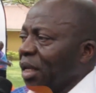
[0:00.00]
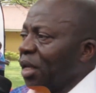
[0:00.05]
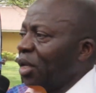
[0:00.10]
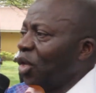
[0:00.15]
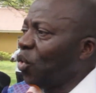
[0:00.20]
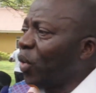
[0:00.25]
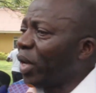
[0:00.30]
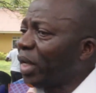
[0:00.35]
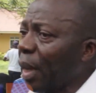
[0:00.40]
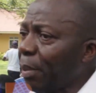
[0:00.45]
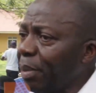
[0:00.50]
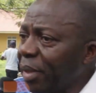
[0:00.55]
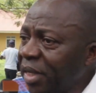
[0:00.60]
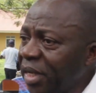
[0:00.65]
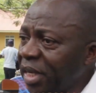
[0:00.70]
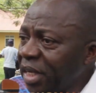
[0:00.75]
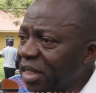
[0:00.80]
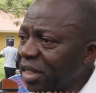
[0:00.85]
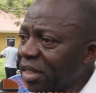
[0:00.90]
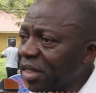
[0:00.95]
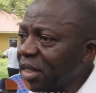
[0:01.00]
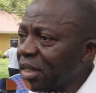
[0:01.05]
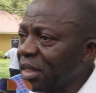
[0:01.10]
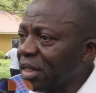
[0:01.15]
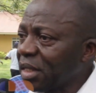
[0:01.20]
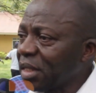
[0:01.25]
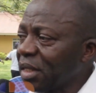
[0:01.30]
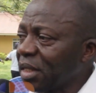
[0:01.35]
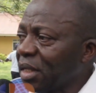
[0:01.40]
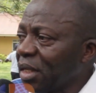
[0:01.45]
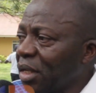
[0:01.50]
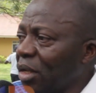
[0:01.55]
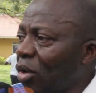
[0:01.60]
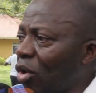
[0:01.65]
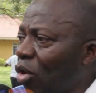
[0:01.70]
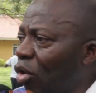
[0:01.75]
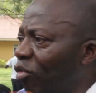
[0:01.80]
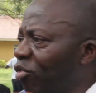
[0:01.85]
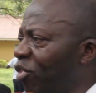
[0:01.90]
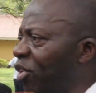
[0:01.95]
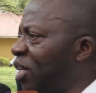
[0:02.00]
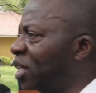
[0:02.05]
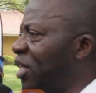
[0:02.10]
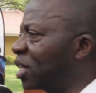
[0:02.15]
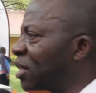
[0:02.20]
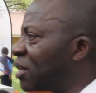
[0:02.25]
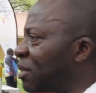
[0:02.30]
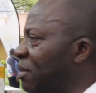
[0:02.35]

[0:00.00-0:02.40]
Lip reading: You know what happened next? COVID.